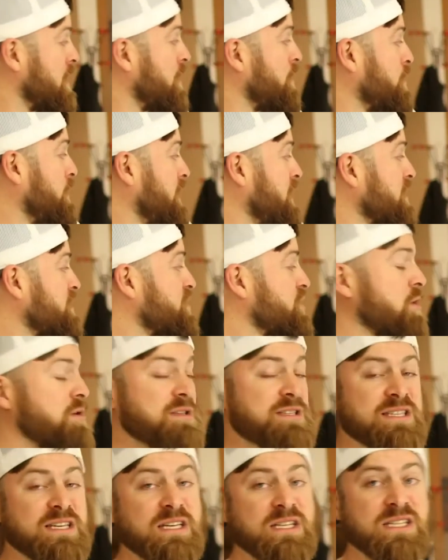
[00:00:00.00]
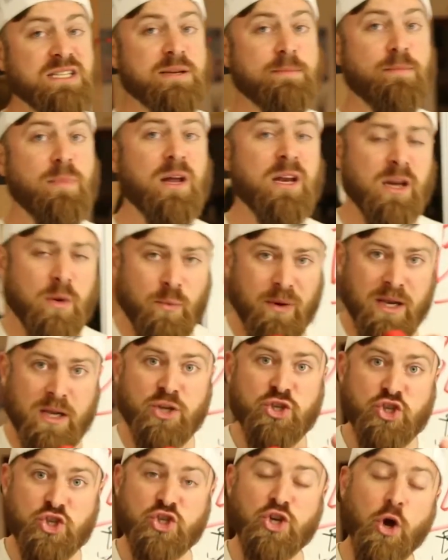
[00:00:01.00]
we can start seeing some money. We
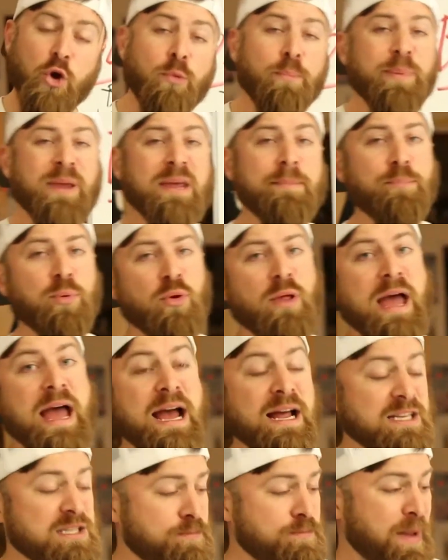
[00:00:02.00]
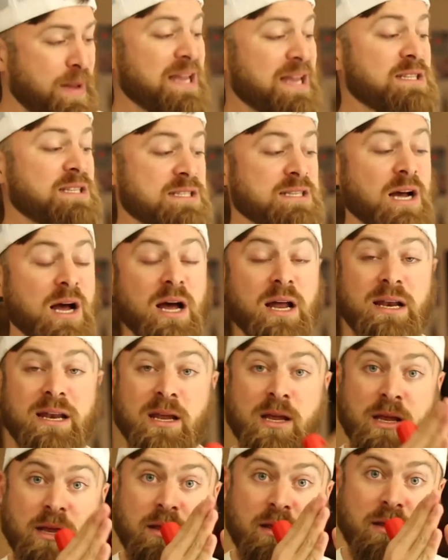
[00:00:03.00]
can show people ads based on
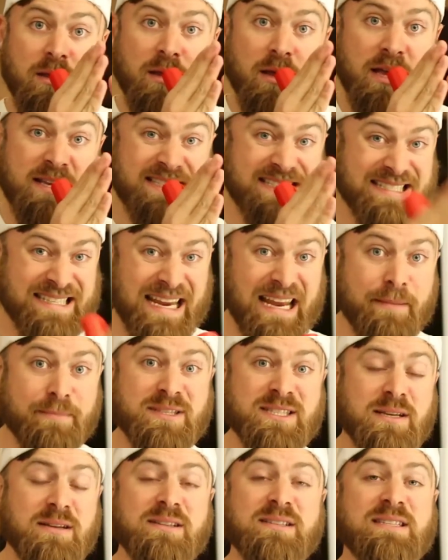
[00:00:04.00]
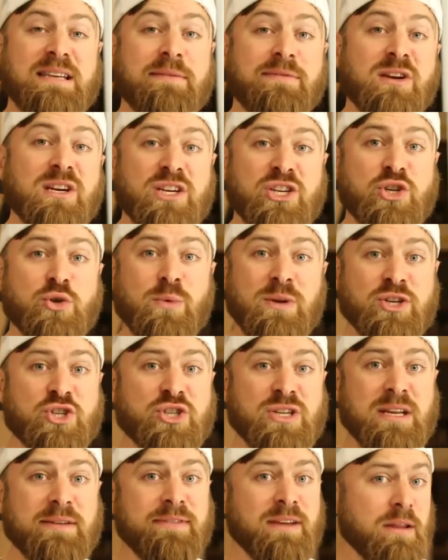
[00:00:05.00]
a Samsung 72-inch
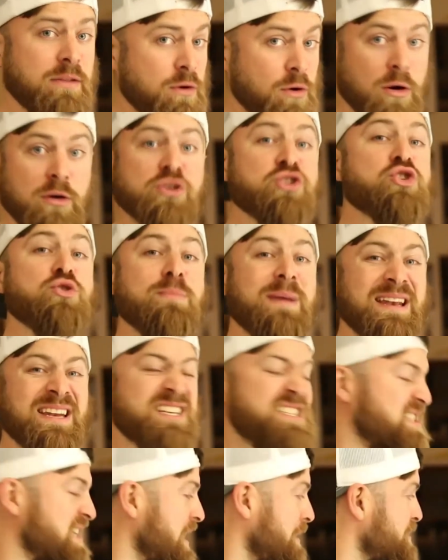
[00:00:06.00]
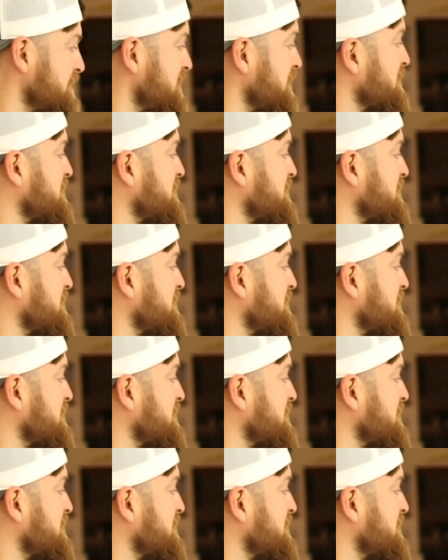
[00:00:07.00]
TV. There aren't too many Samsung